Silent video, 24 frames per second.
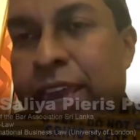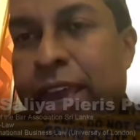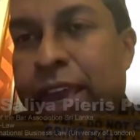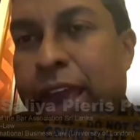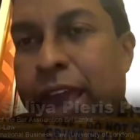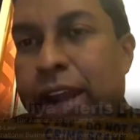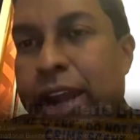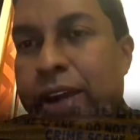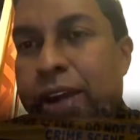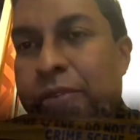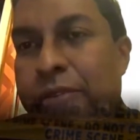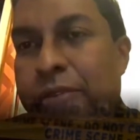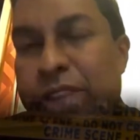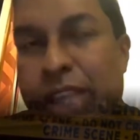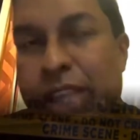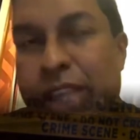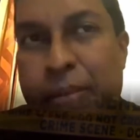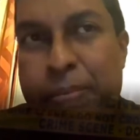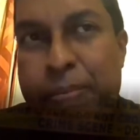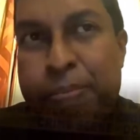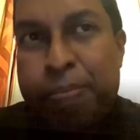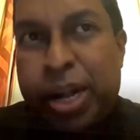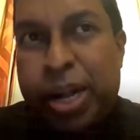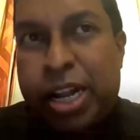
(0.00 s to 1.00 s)
and with a
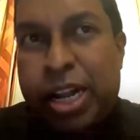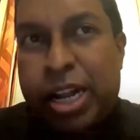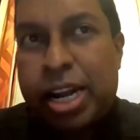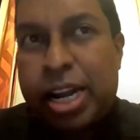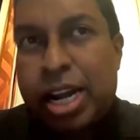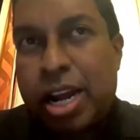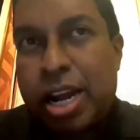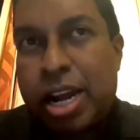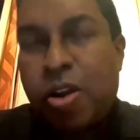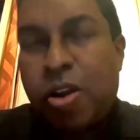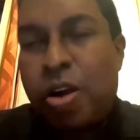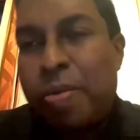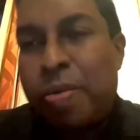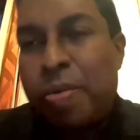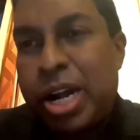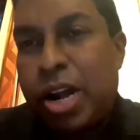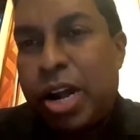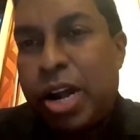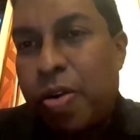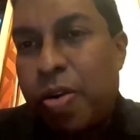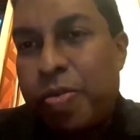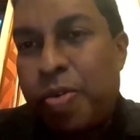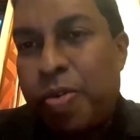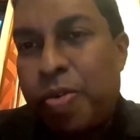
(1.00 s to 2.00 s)
particular
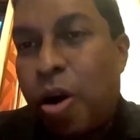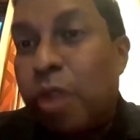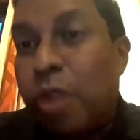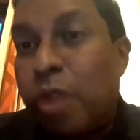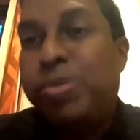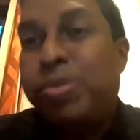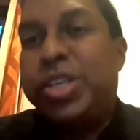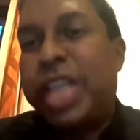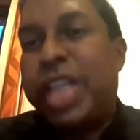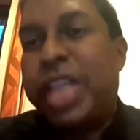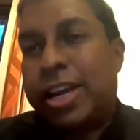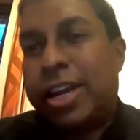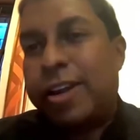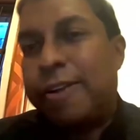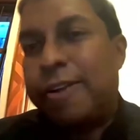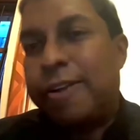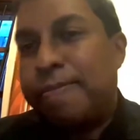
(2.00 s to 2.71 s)
common object.